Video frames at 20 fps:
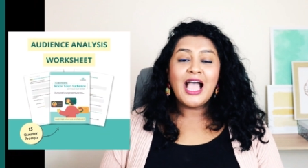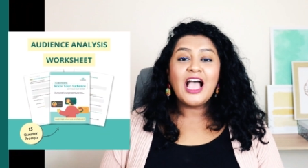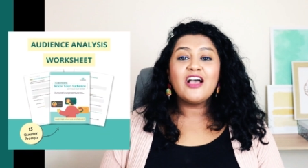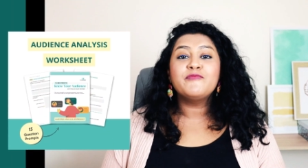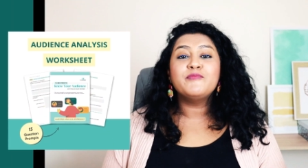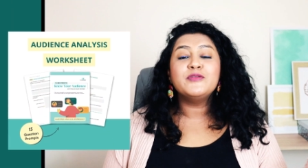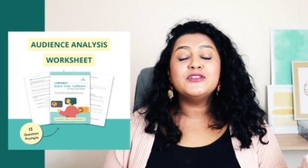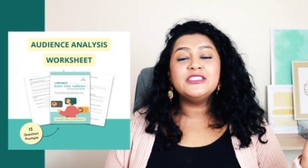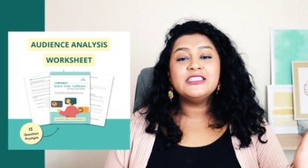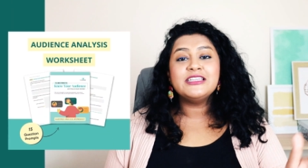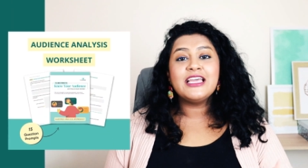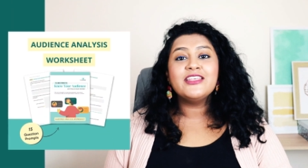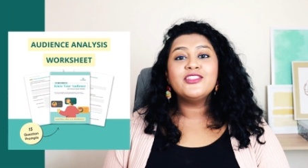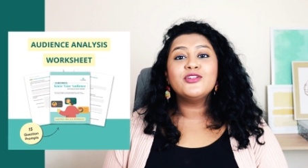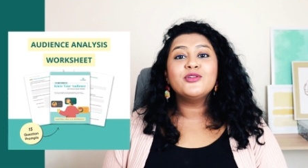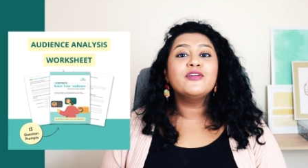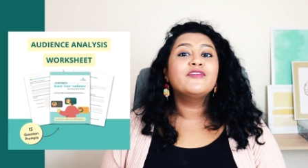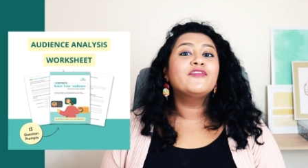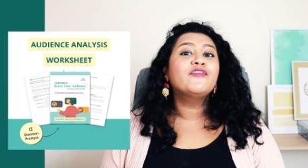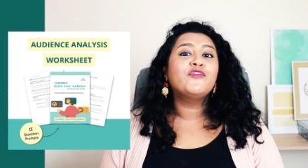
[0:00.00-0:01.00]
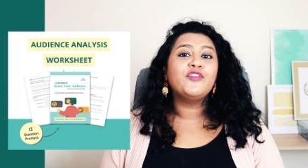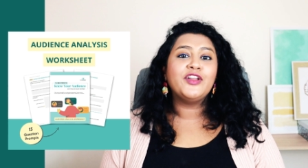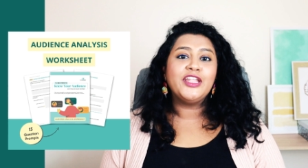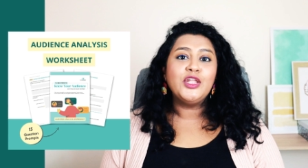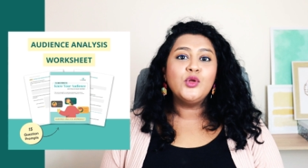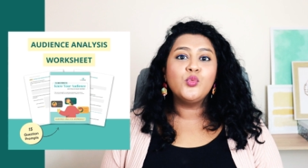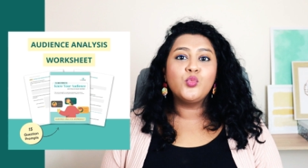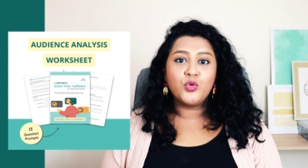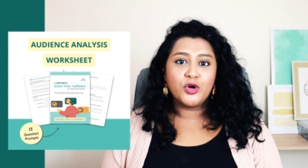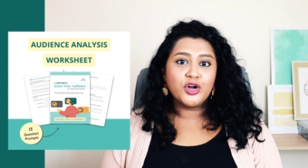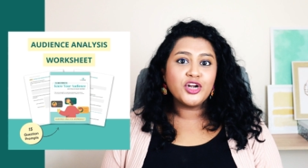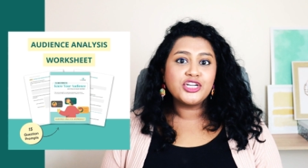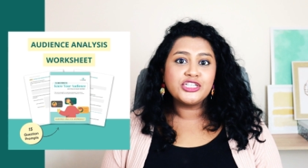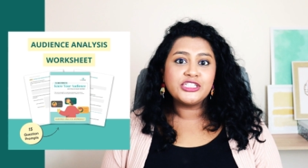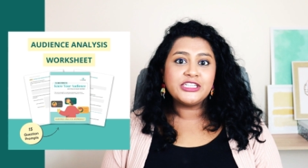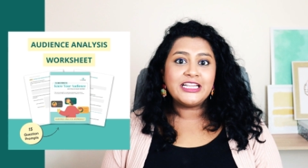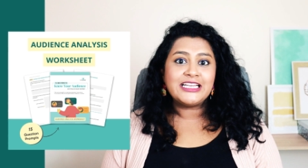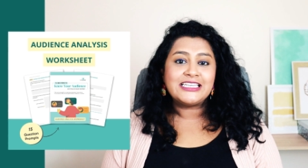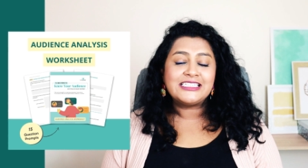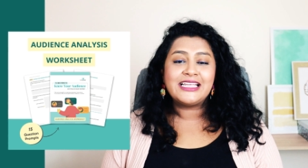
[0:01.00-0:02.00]
I've put together a free
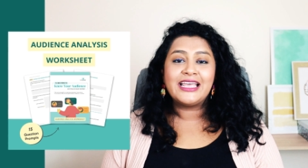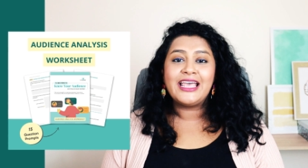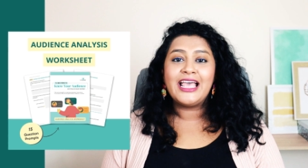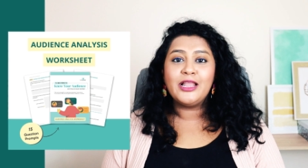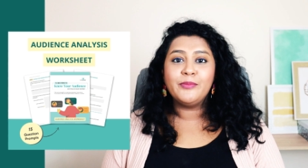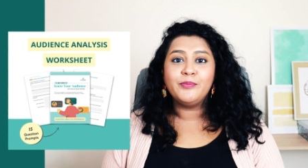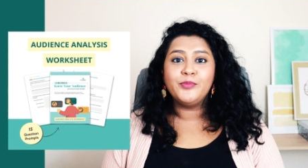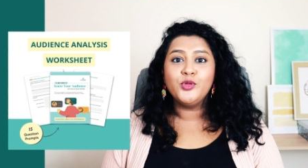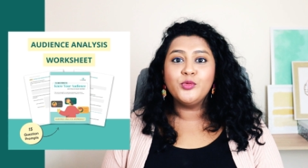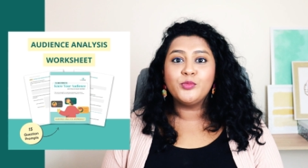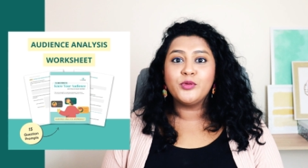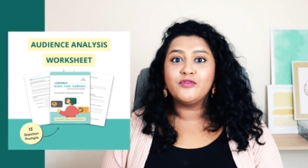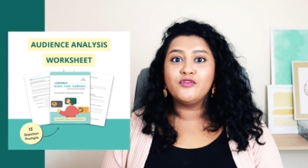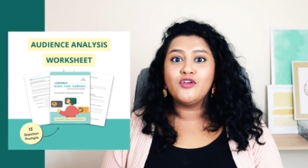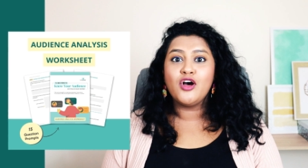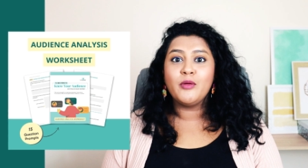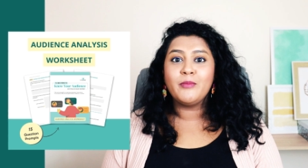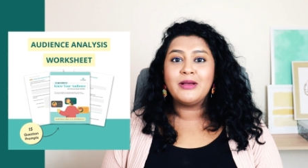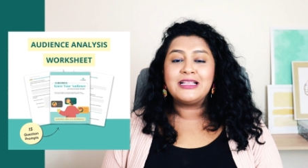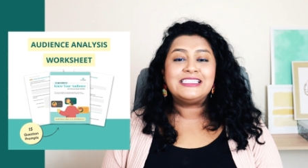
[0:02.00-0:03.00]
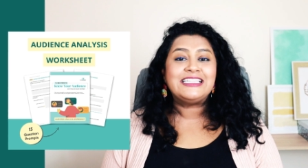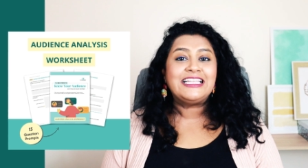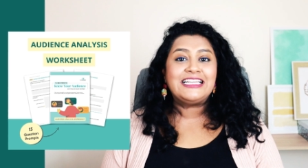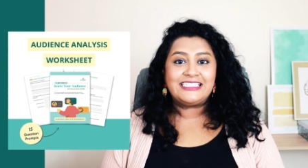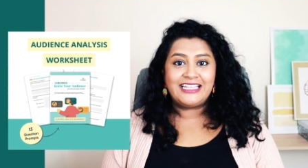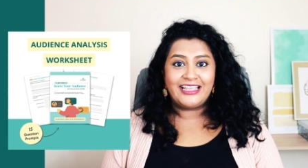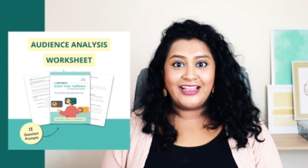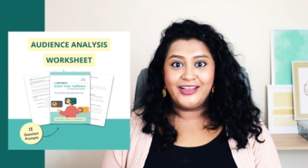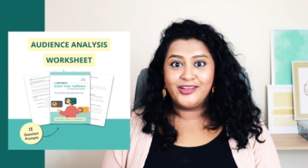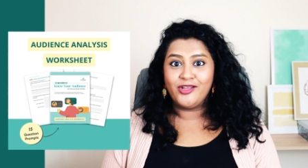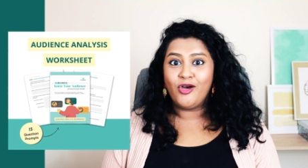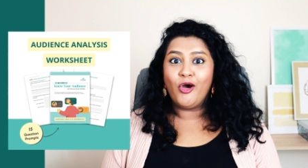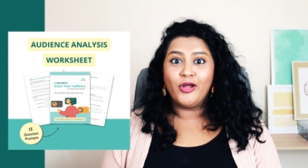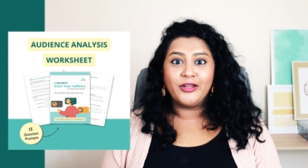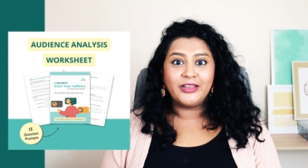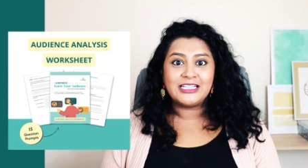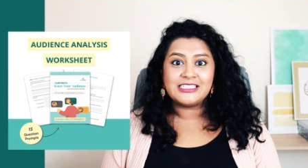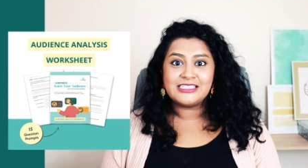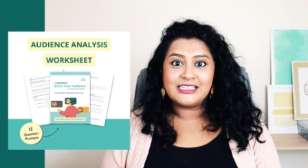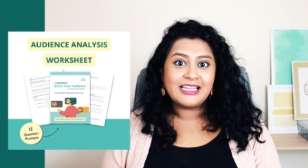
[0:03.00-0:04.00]
worksheet to help you perform a detailed
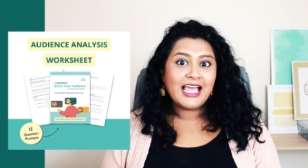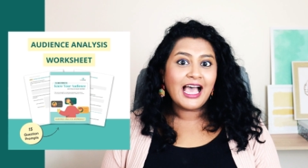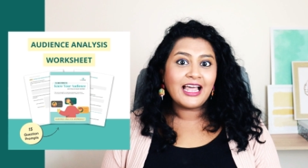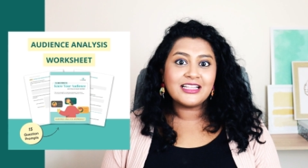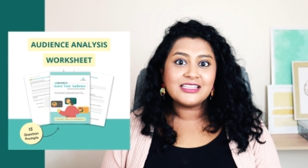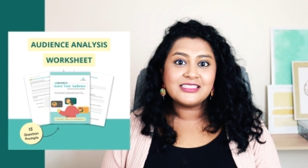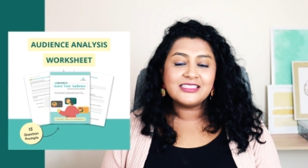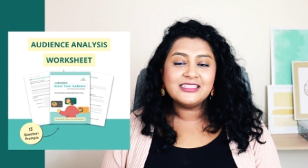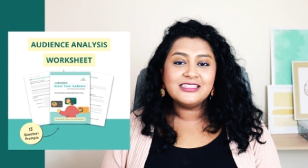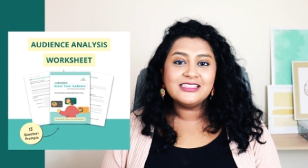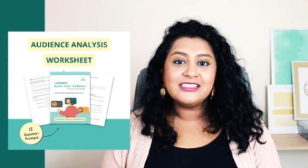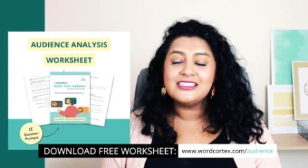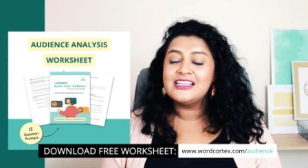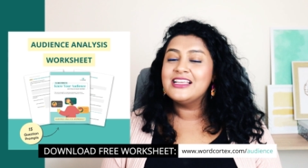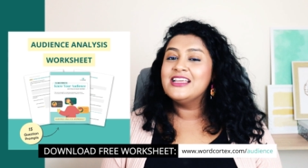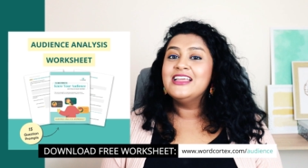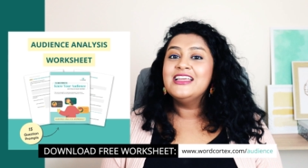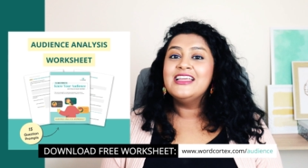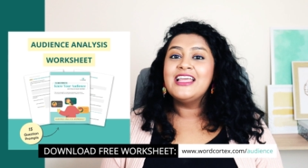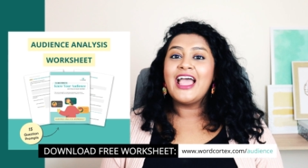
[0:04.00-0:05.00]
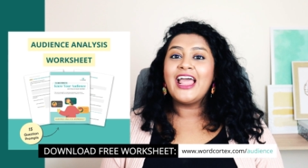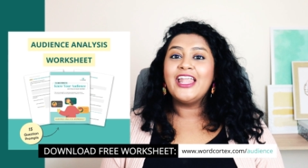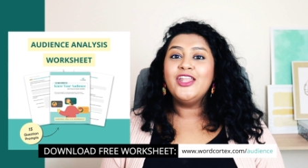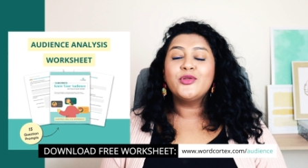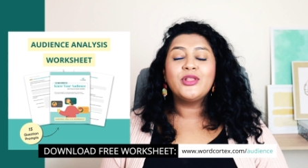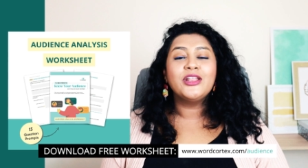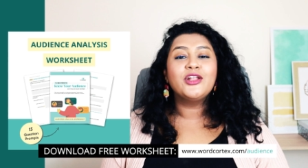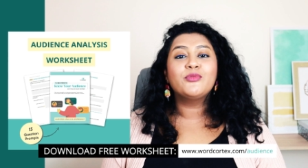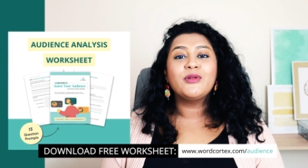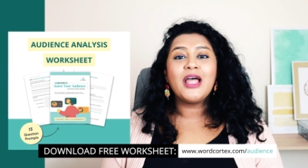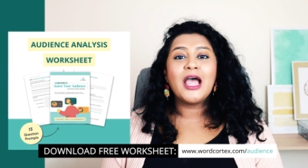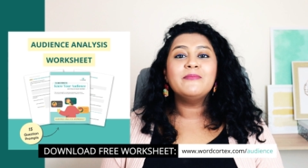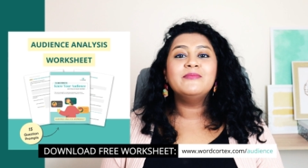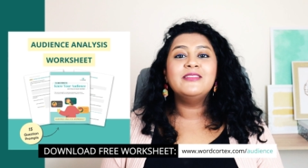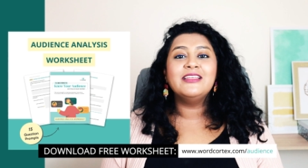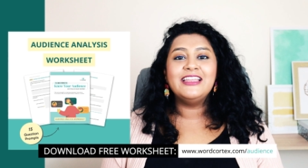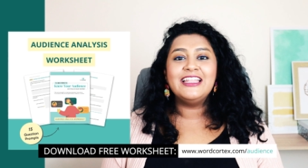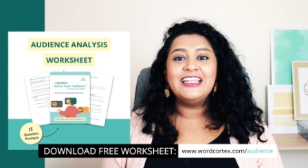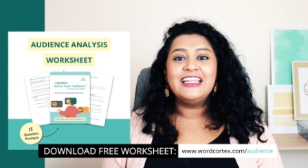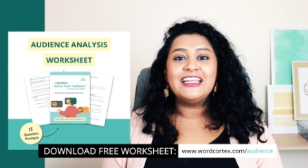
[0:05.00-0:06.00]
audience analysis, and you can grab the
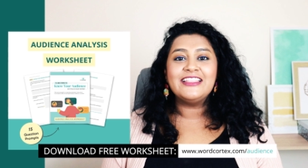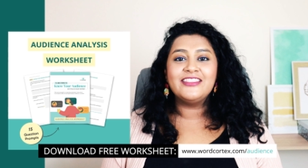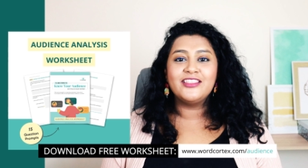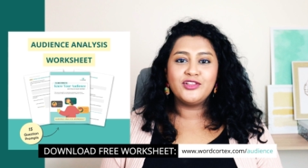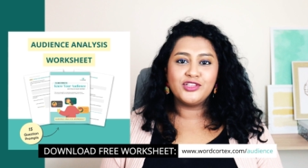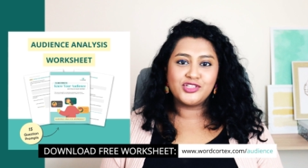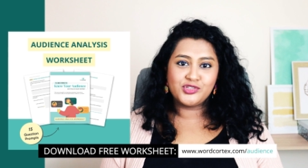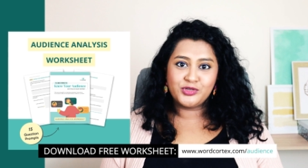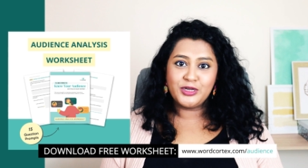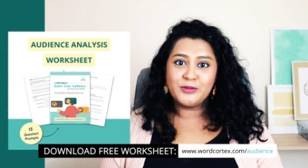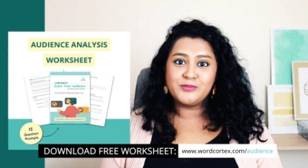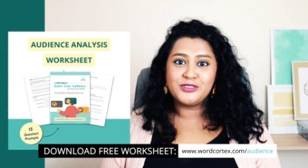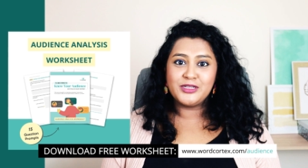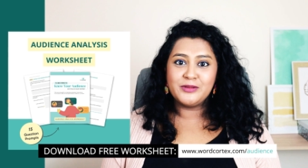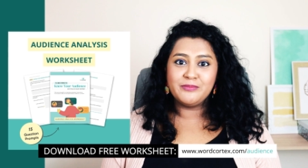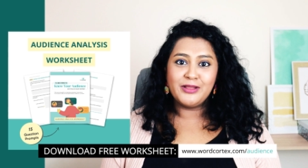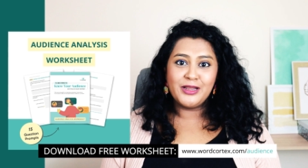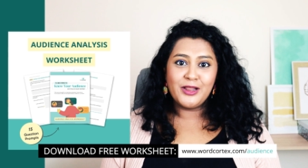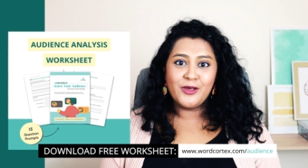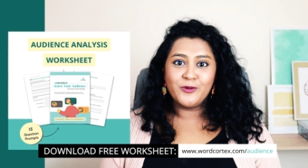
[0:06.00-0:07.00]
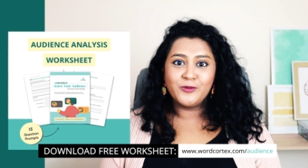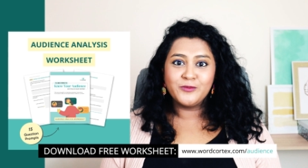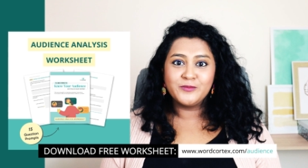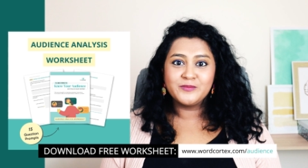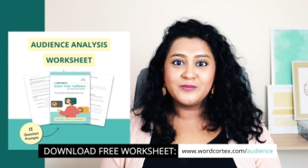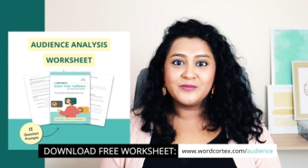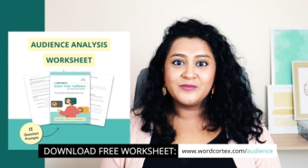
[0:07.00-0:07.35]
link in the description below.